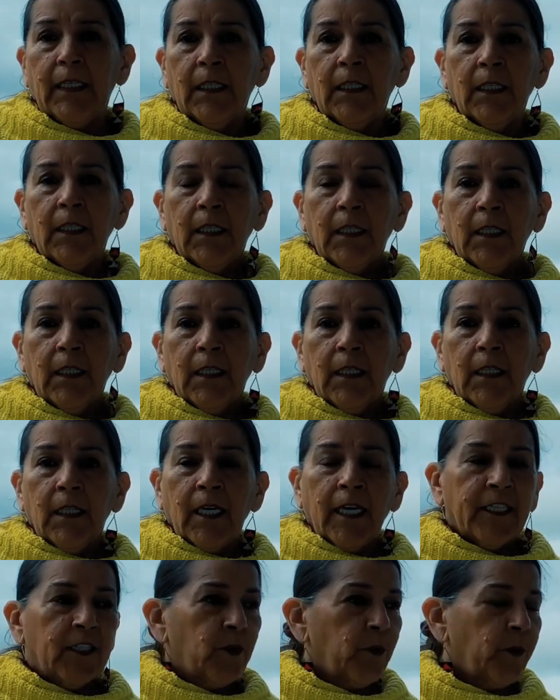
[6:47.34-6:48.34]

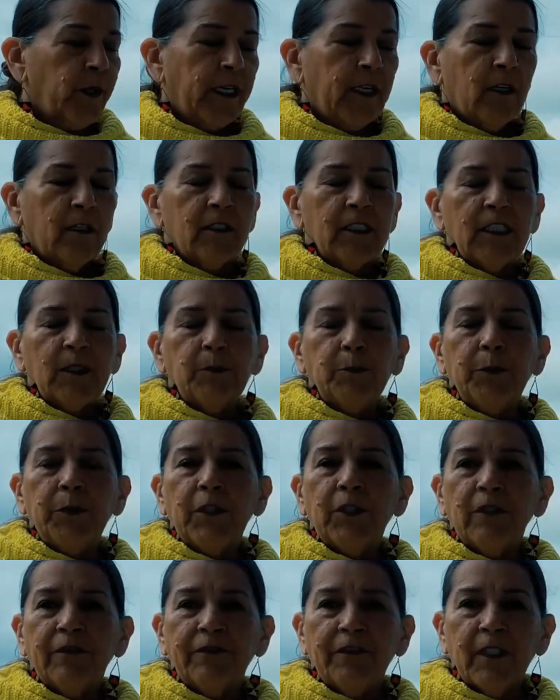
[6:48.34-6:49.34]
and create all these
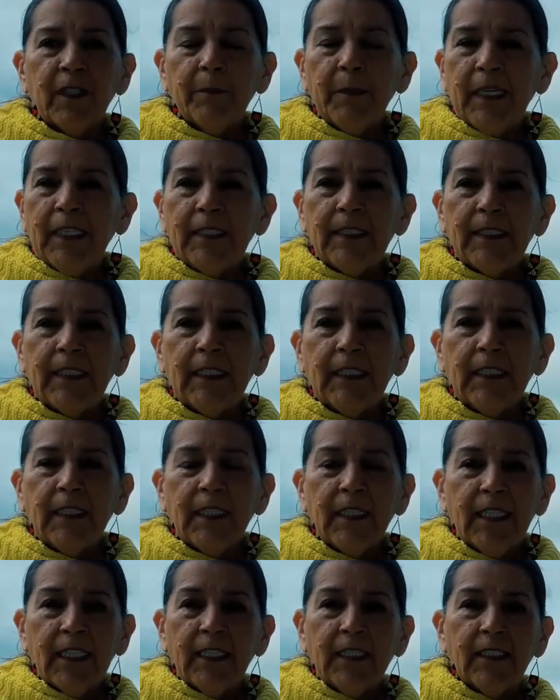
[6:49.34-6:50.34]
beautiful,
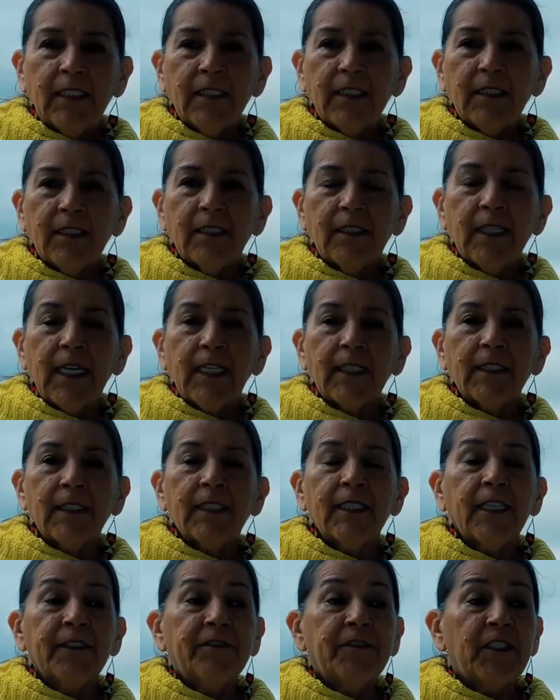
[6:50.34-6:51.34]
amazing things
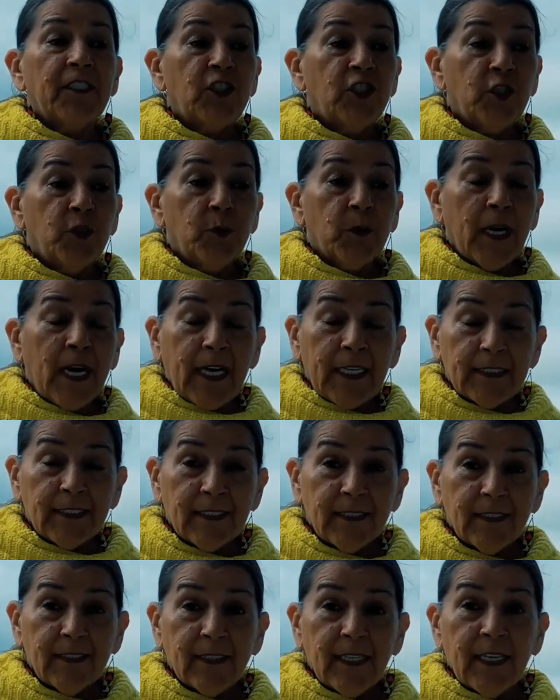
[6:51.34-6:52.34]
that's gifted to
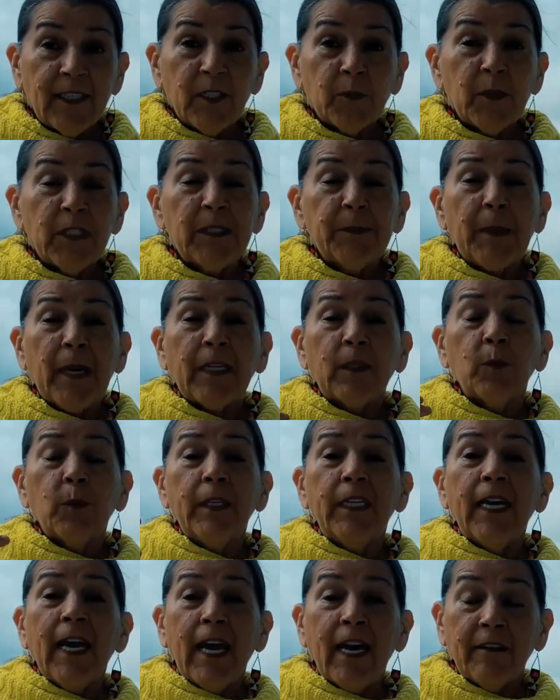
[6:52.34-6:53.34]
us and the
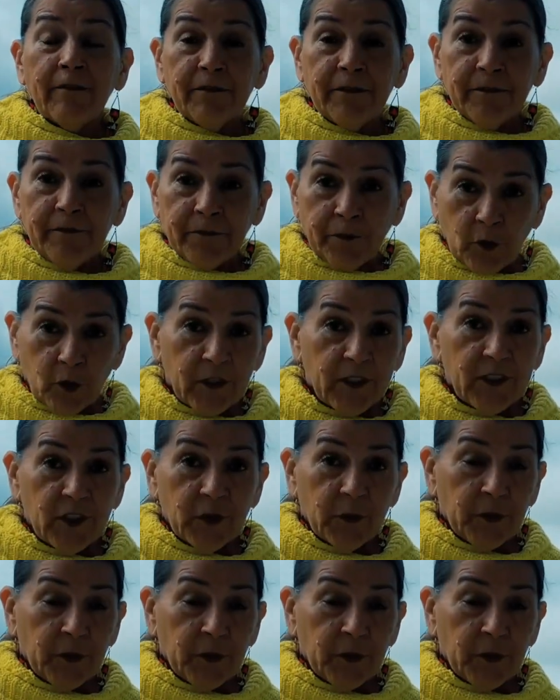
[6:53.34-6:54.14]
respect we have for the